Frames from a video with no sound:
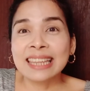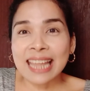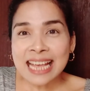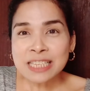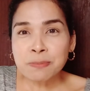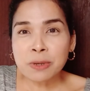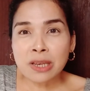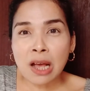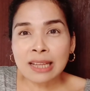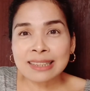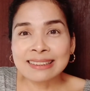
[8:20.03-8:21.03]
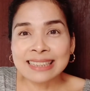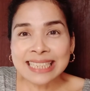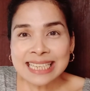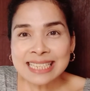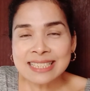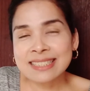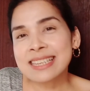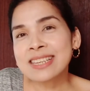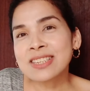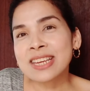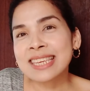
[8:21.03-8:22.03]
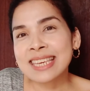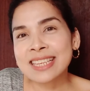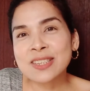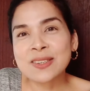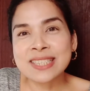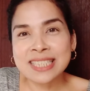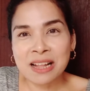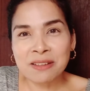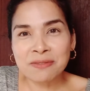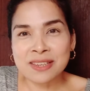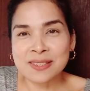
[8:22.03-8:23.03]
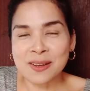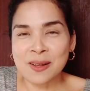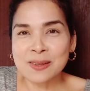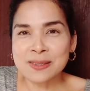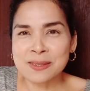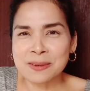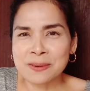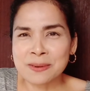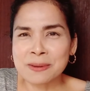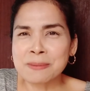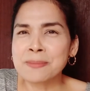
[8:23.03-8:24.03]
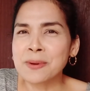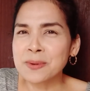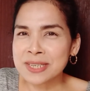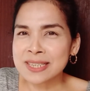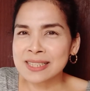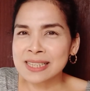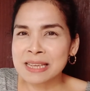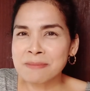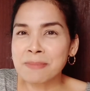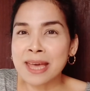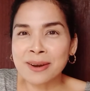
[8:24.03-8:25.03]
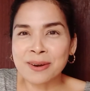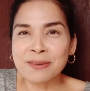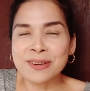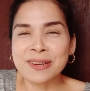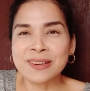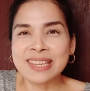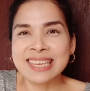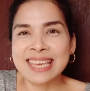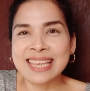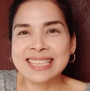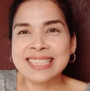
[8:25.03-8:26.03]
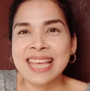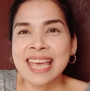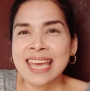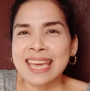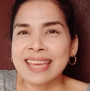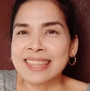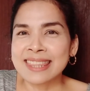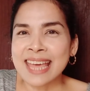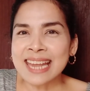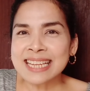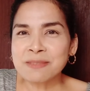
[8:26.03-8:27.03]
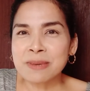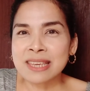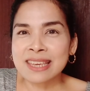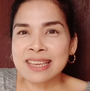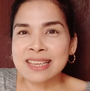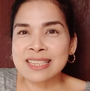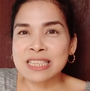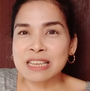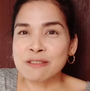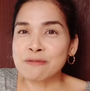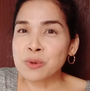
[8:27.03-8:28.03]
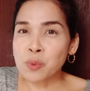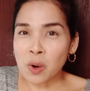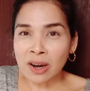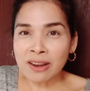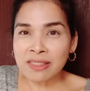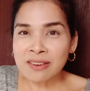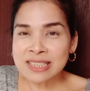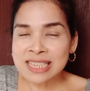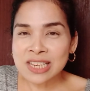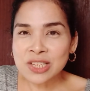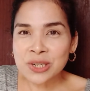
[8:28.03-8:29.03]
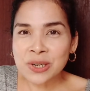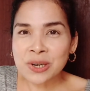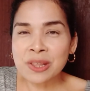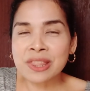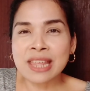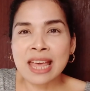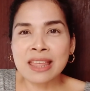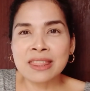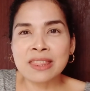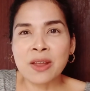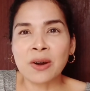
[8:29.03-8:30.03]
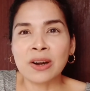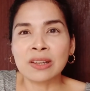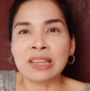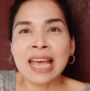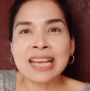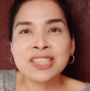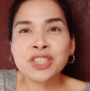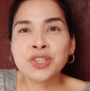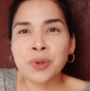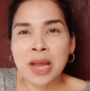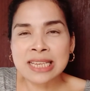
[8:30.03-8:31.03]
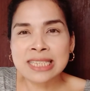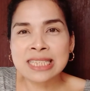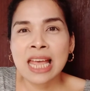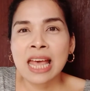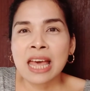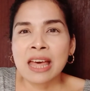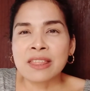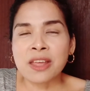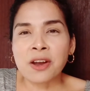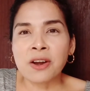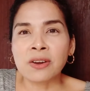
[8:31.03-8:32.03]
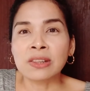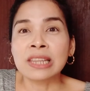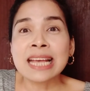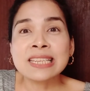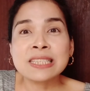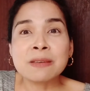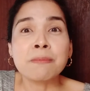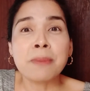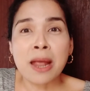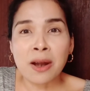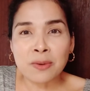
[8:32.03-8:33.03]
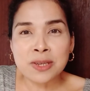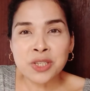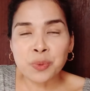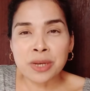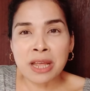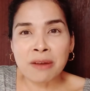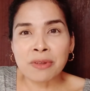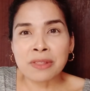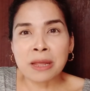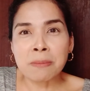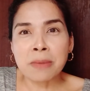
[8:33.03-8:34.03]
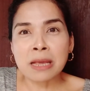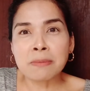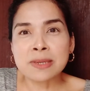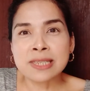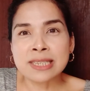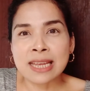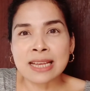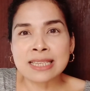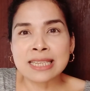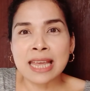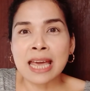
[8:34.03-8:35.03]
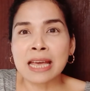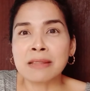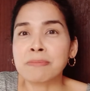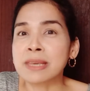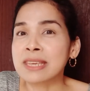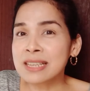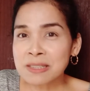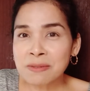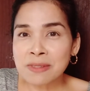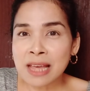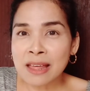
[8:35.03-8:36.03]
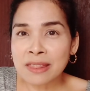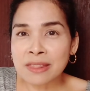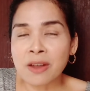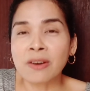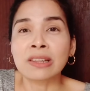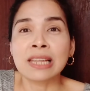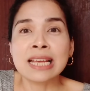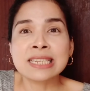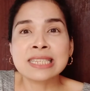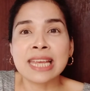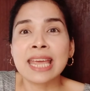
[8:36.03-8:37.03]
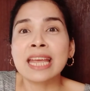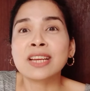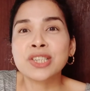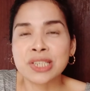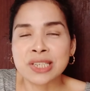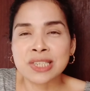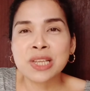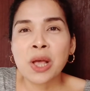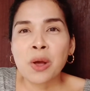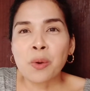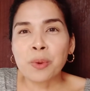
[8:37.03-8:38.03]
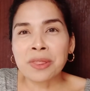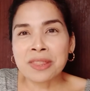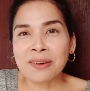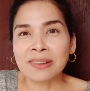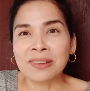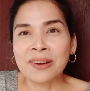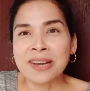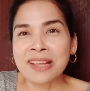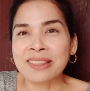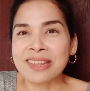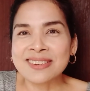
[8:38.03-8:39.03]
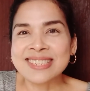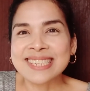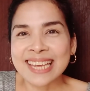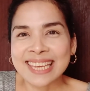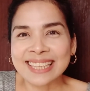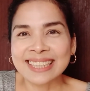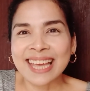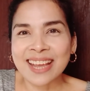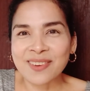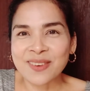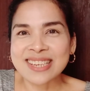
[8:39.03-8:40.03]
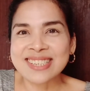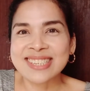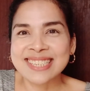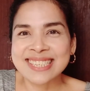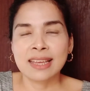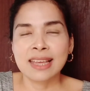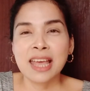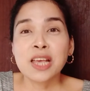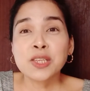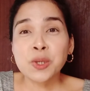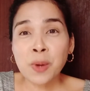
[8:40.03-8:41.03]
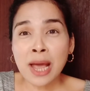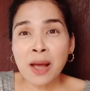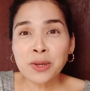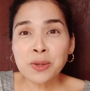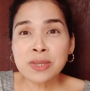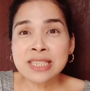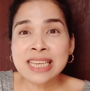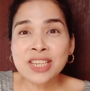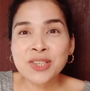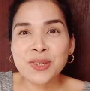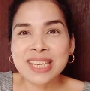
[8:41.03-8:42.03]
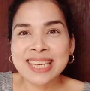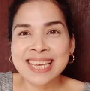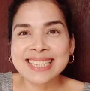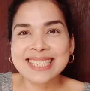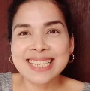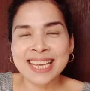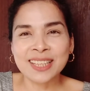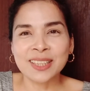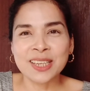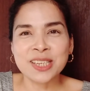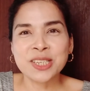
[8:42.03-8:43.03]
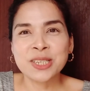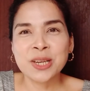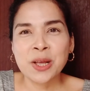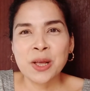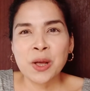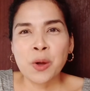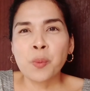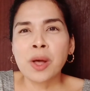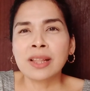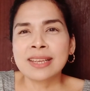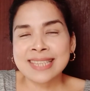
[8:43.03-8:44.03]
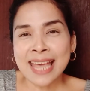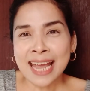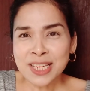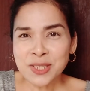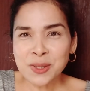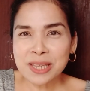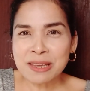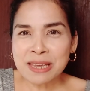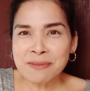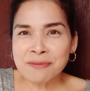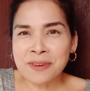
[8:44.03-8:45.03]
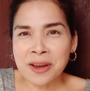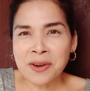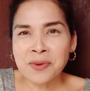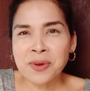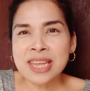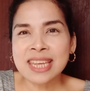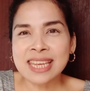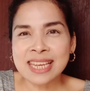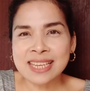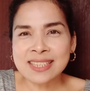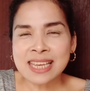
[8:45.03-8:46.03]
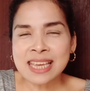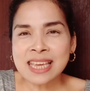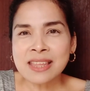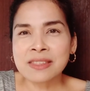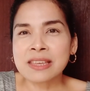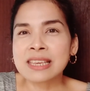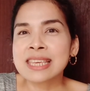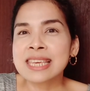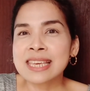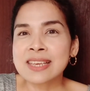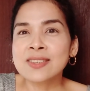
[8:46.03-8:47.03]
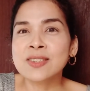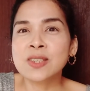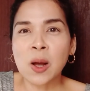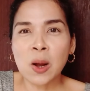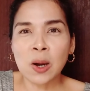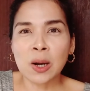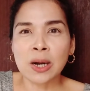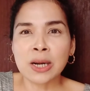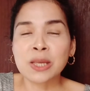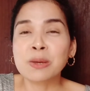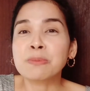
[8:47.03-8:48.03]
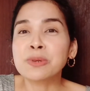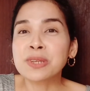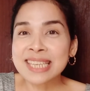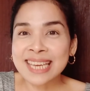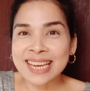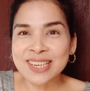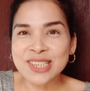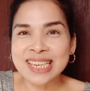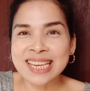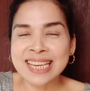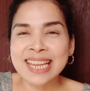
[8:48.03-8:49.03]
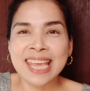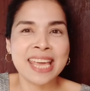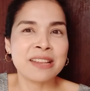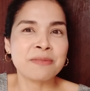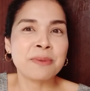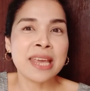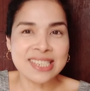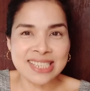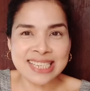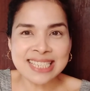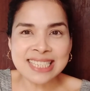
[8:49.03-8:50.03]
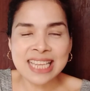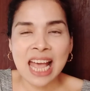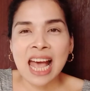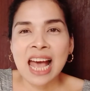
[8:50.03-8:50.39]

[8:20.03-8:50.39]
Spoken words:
Last but not the least, teaching kids yourself is also emotionally better for your kids. And that is because if you are their teacher, then they are less stressed, they are less embarrassed whenever they make mistakes, and because of that, they are less anxious when they are learning their second language. So how do you teach your kids English? Well, it's actually very easy. The keys are communication and patience.